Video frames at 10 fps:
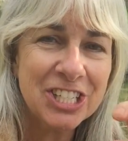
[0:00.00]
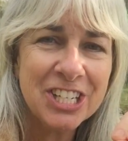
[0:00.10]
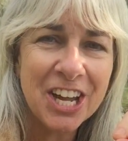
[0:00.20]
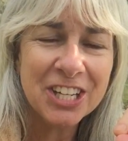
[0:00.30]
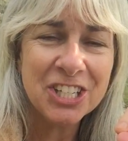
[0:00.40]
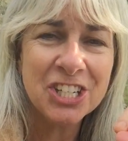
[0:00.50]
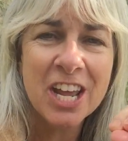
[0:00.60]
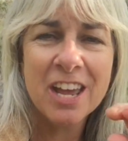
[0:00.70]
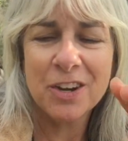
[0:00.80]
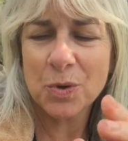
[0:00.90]
Touch,
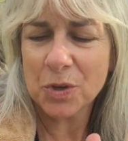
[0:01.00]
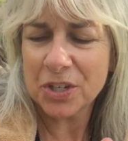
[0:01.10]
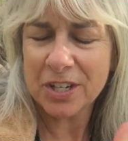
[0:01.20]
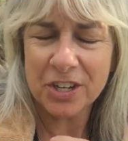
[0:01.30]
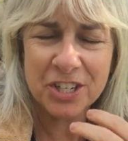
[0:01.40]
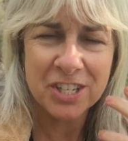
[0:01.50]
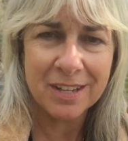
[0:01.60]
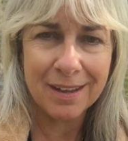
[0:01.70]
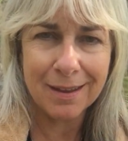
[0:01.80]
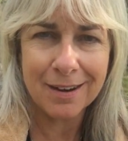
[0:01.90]
and of course our
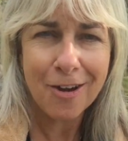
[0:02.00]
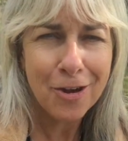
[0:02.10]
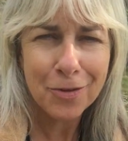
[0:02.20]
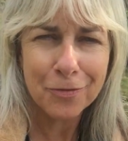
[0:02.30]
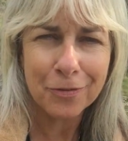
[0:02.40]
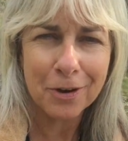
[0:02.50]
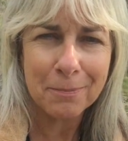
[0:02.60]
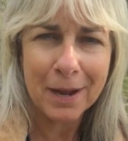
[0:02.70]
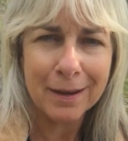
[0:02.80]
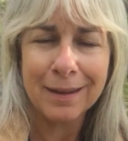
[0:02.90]
skin all over our
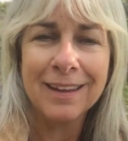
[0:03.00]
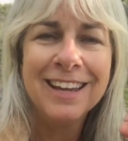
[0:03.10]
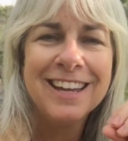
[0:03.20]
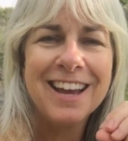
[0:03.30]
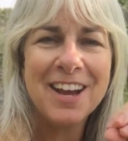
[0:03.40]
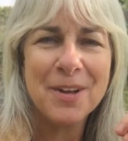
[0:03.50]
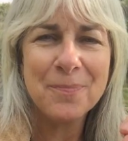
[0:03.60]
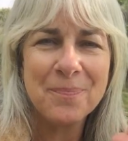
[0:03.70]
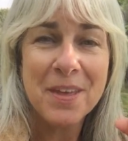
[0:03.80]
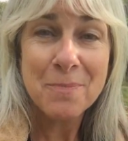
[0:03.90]
body
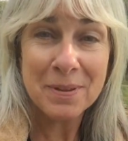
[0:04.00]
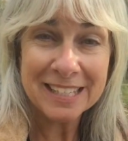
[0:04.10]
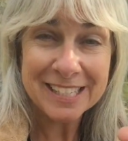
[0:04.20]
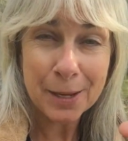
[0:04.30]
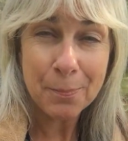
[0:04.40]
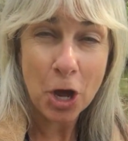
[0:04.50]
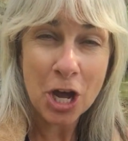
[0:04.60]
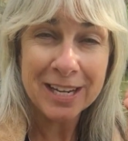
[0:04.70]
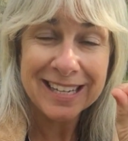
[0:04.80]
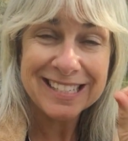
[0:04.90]
picks up
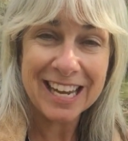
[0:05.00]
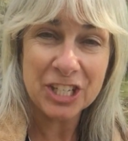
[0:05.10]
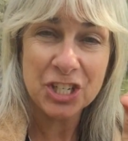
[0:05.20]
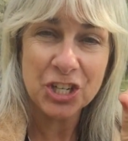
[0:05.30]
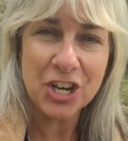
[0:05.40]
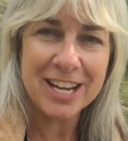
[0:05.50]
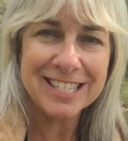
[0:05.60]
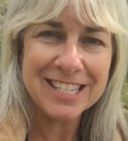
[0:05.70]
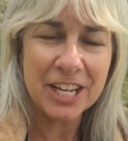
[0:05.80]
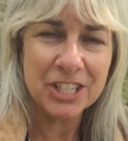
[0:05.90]
on texture
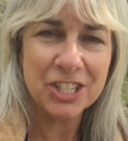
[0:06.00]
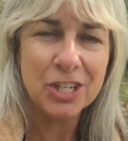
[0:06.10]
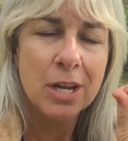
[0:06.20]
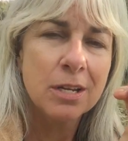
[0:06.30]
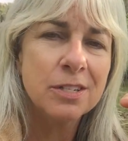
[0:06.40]
and touch.